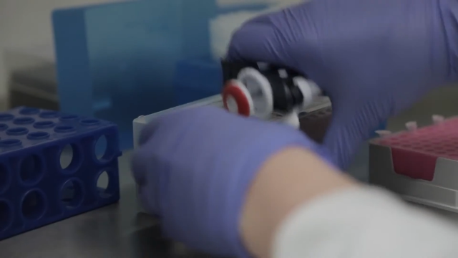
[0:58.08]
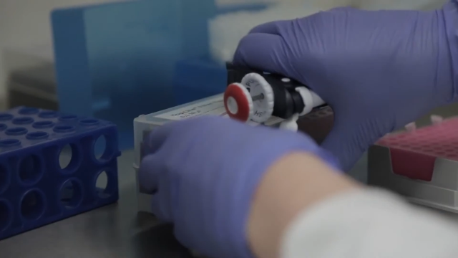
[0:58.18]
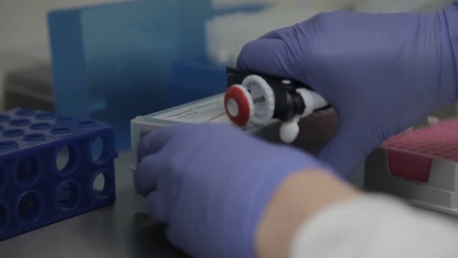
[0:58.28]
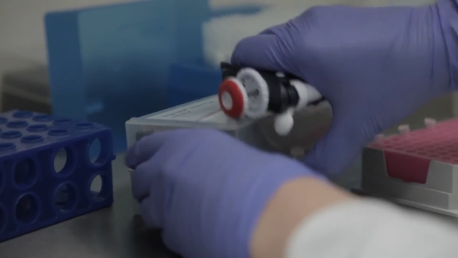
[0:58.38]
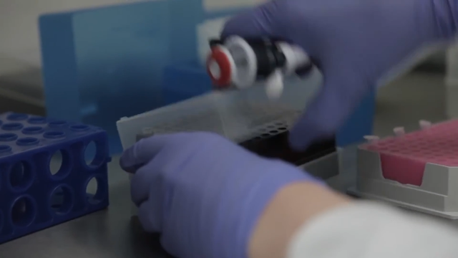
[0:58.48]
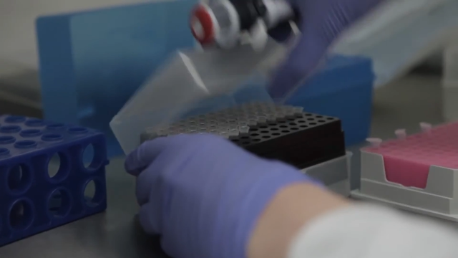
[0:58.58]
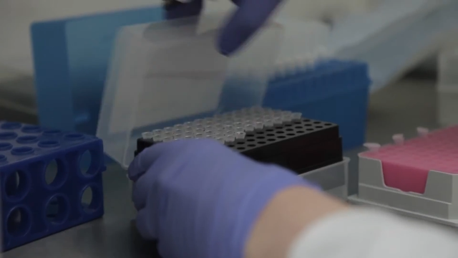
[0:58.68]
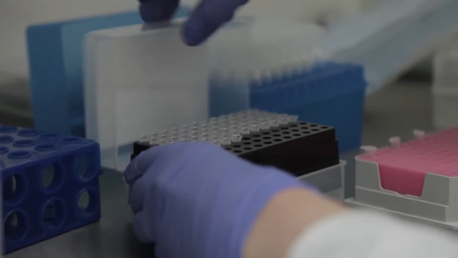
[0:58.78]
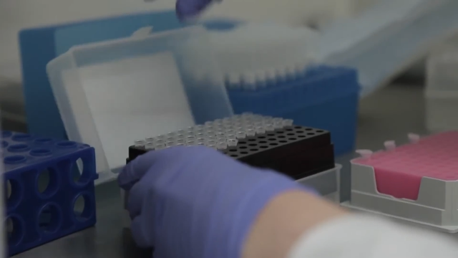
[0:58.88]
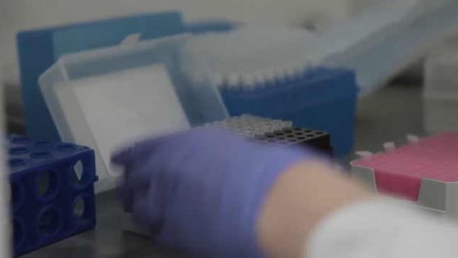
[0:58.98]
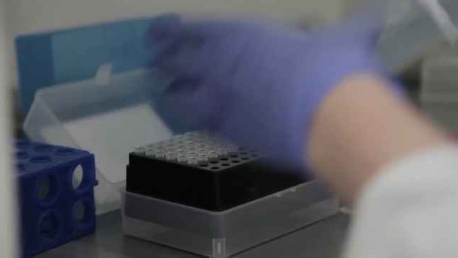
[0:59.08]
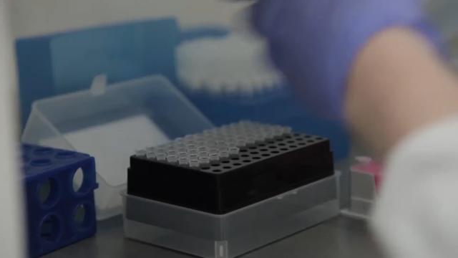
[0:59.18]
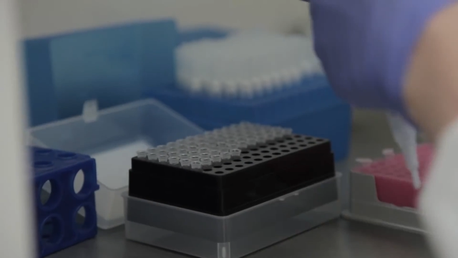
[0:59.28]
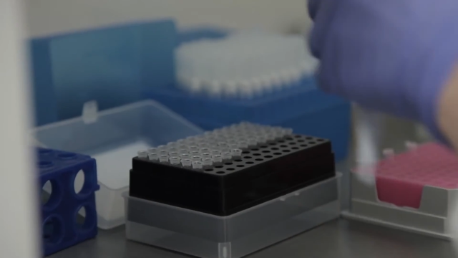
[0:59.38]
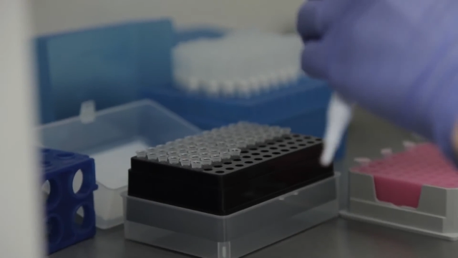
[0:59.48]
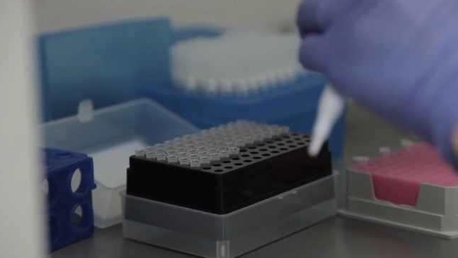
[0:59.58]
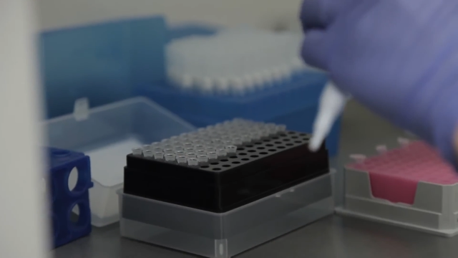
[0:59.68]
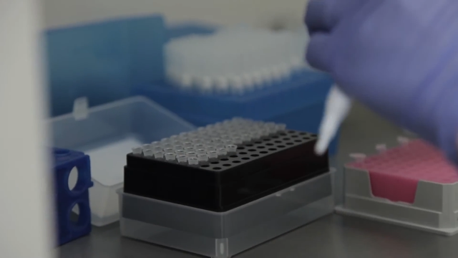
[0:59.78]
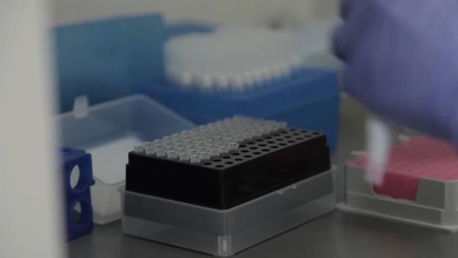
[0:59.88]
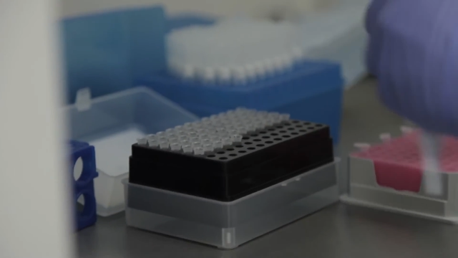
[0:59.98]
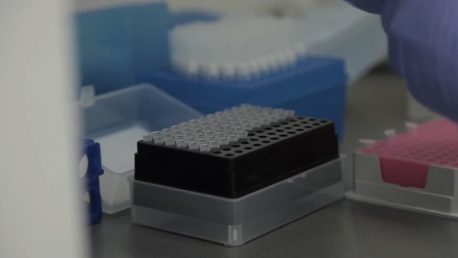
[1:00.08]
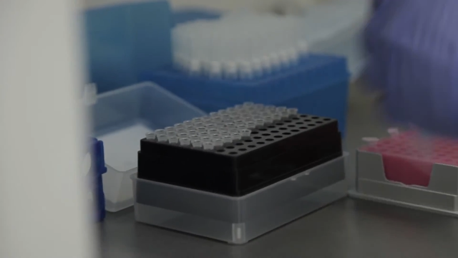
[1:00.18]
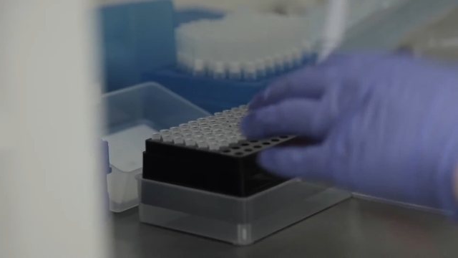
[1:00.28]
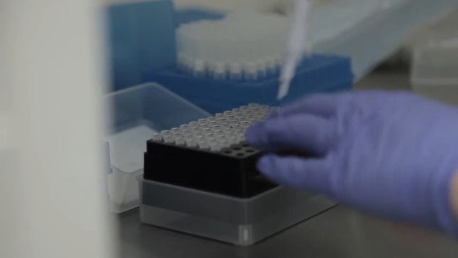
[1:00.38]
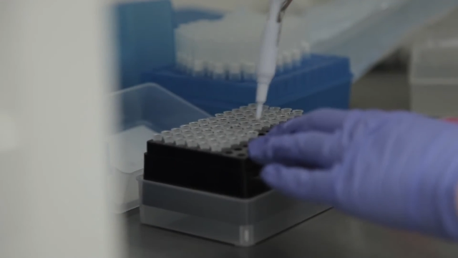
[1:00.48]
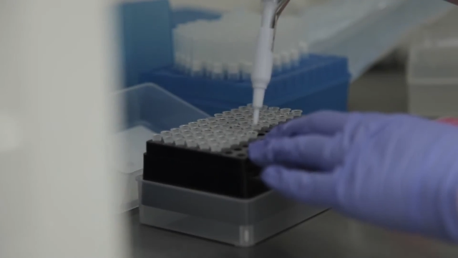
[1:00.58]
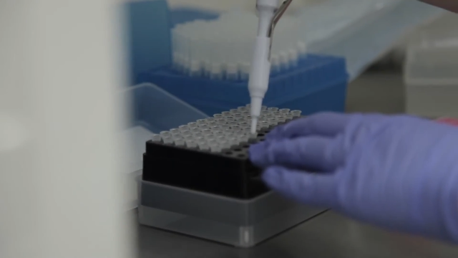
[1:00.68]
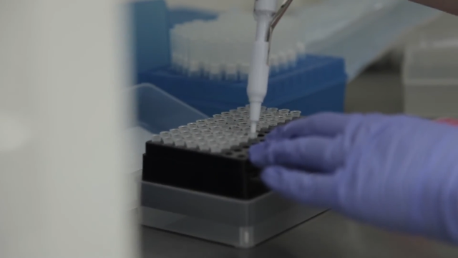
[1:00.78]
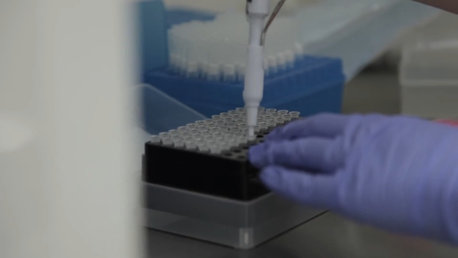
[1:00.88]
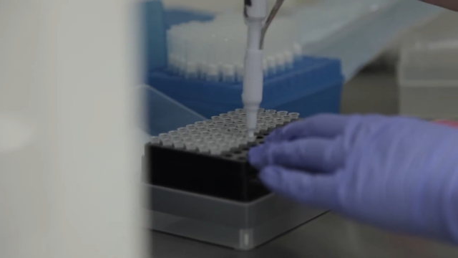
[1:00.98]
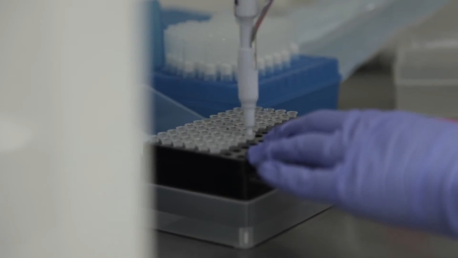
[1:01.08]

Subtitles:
(no speaker visible)